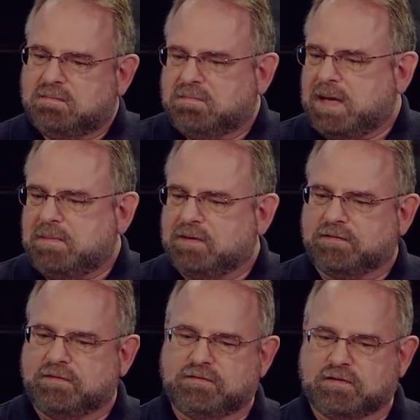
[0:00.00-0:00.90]
maybe this
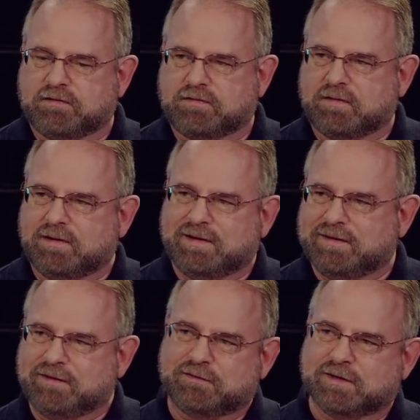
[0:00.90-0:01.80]
is just, uh,
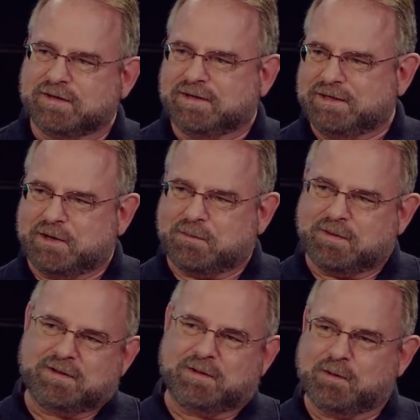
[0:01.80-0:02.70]
those you know,
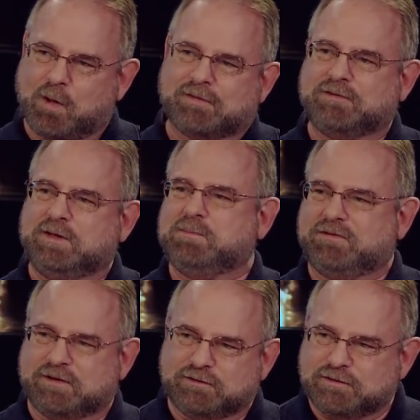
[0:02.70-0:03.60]
lofty
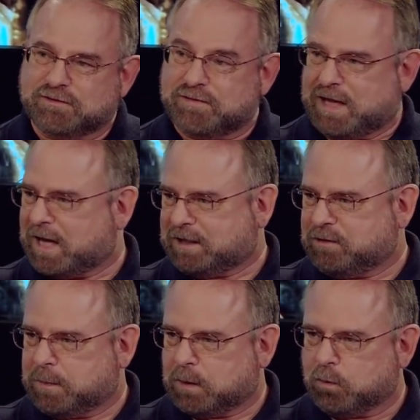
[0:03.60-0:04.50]
positions of the
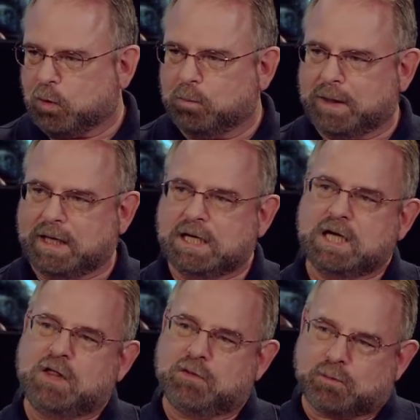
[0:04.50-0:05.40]
academic world. Right. But the